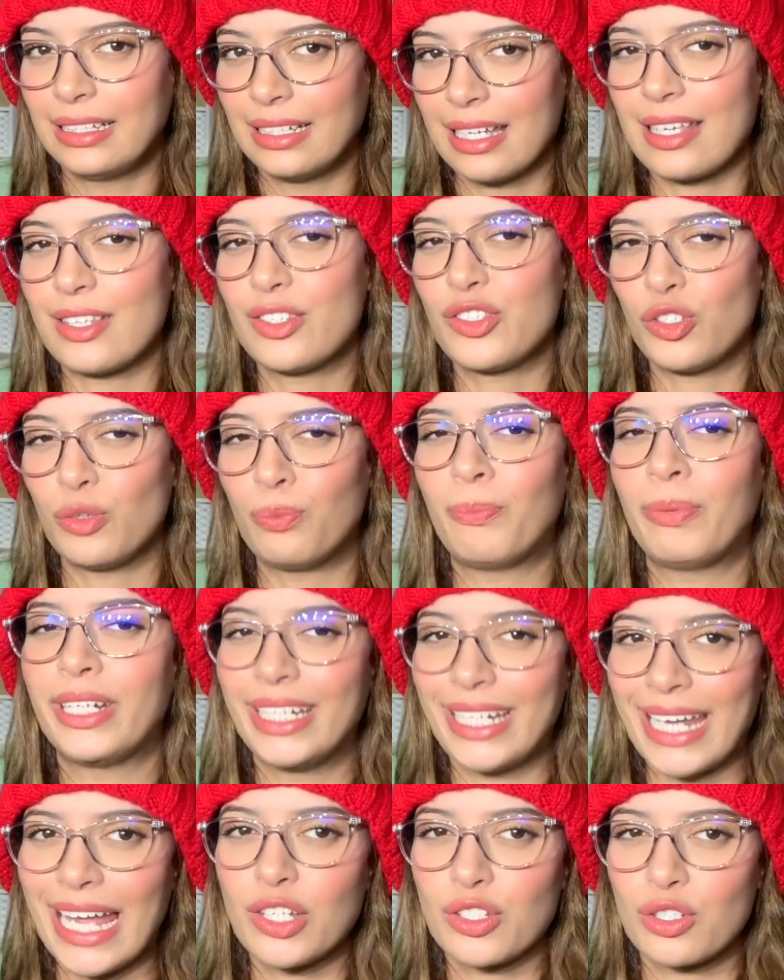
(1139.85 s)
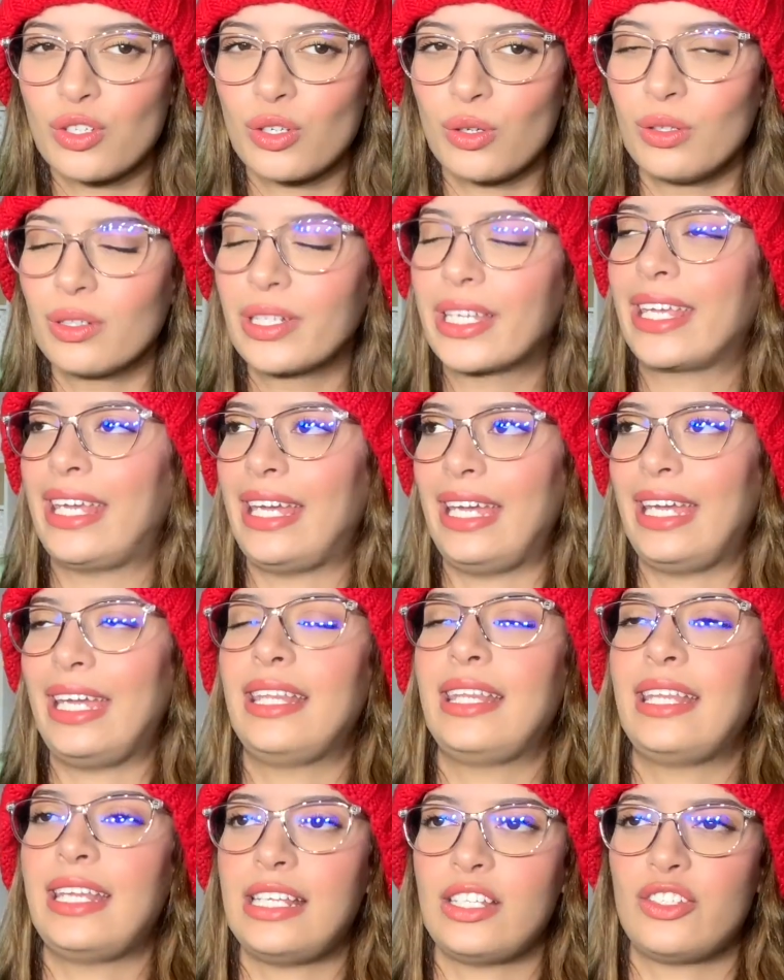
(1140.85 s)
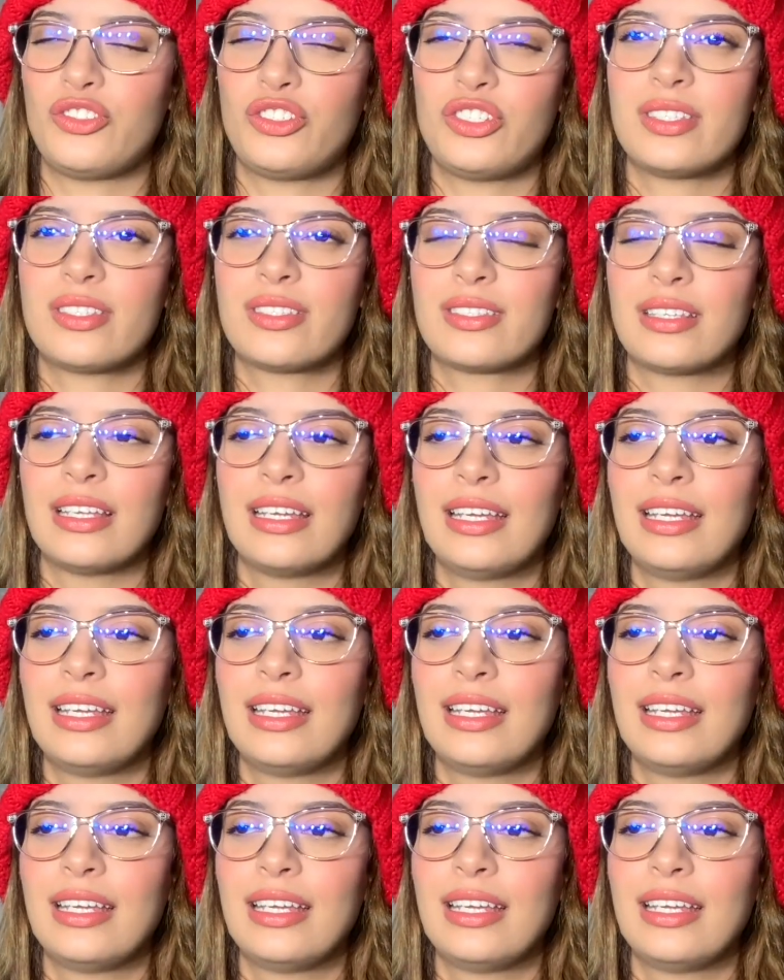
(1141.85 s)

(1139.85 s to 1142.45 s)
a supernatural kid is just,